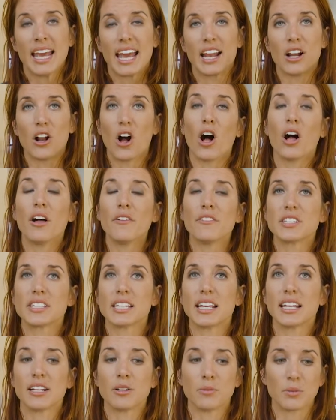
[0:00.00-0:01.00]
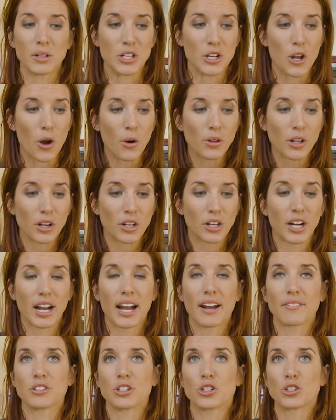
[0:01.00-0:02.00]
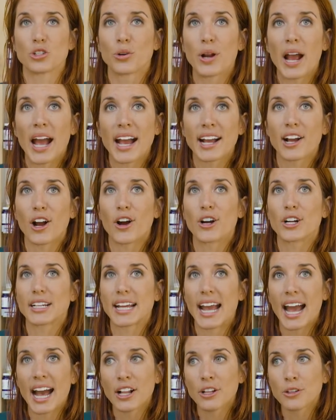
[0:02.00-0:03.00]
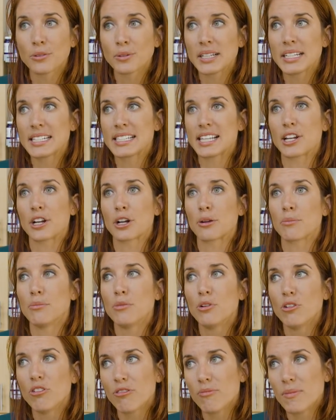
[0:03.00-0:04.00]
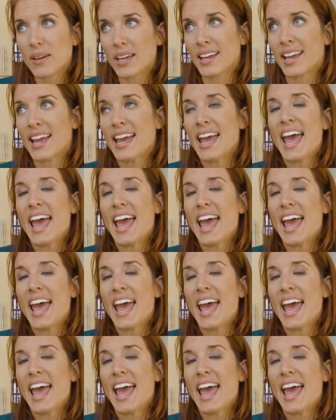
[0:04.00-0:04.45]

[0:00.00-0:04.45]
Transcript: And all of a sudden, we no longer have to track our calories and our movement